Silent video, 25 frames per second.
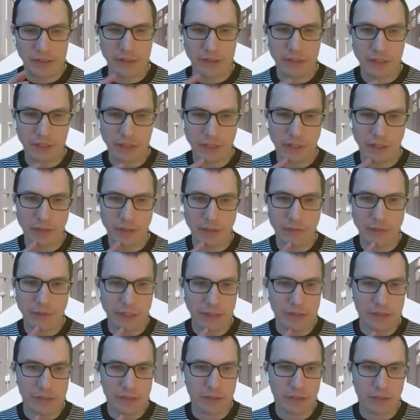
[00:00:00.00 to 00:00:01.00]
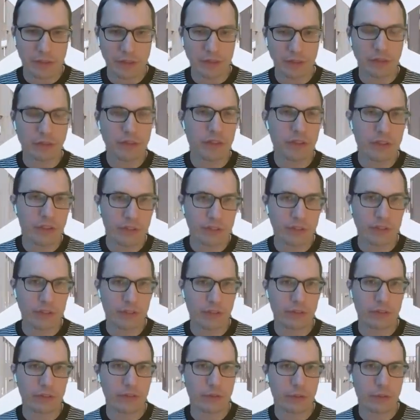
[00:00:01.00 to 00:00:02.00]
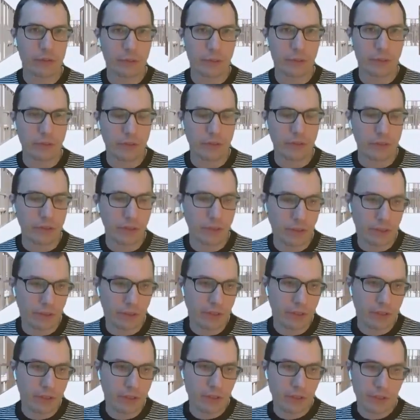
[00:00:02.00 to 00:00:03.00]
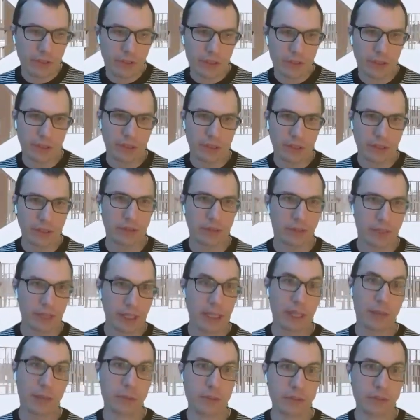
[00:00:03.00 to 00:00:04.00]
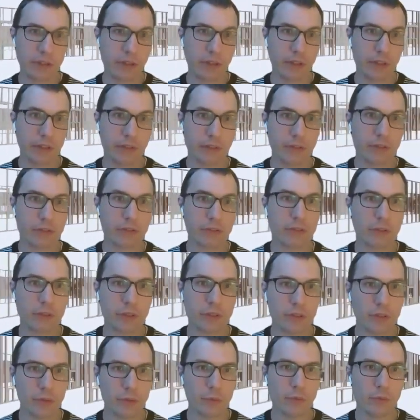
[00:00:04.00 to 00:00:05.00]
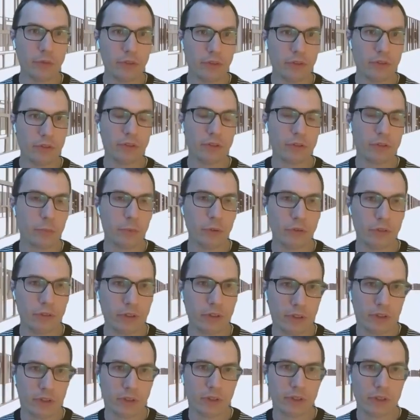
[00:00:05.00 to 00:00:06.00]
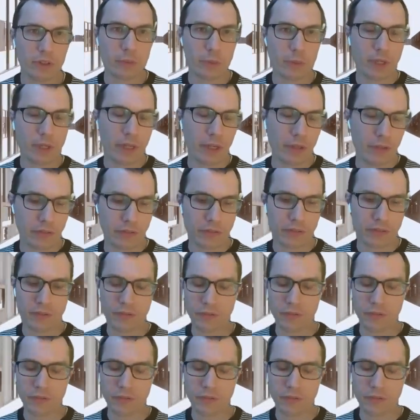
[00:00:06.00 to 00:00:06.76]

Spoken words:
the effects on logistics for the kind of like Amazon industry, the distribution warehouses that have